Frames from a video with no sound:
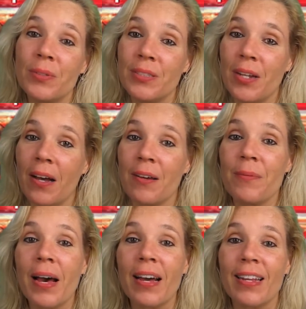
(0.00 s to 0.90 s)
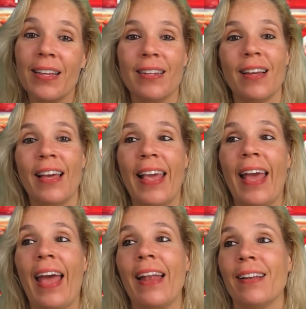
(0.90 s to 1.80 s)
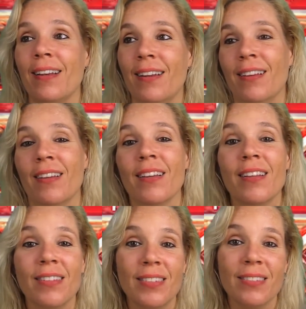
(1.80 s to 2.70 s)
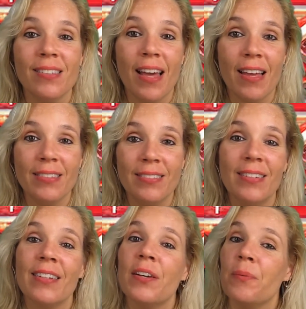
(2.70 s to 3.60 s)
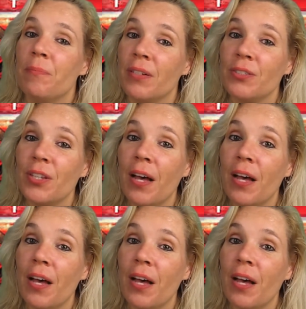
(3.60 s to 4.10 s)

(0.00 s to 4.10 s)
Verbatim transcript: We'll talk about it again. Till then, much